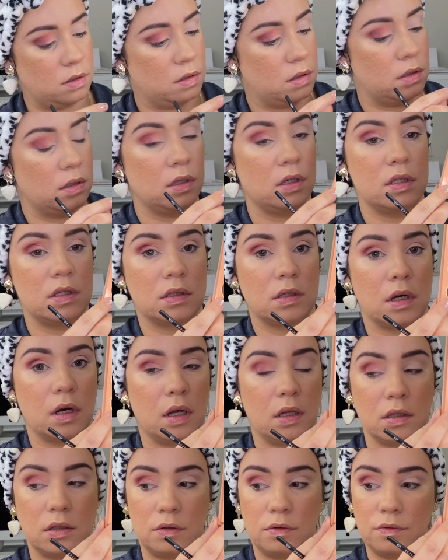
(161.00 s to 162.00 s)
this
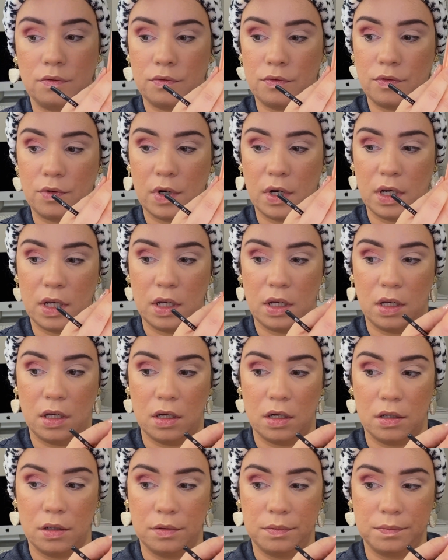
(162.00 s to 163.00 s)
color right
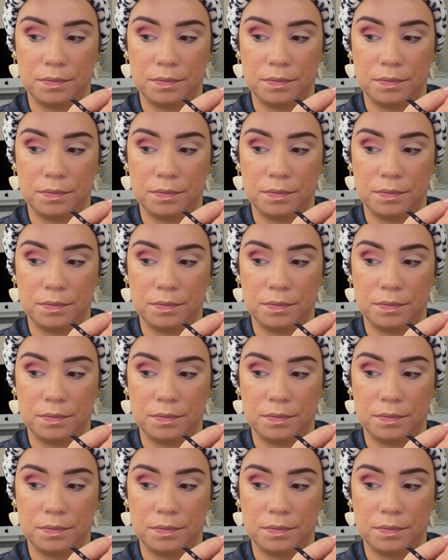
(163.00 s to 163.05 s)
here.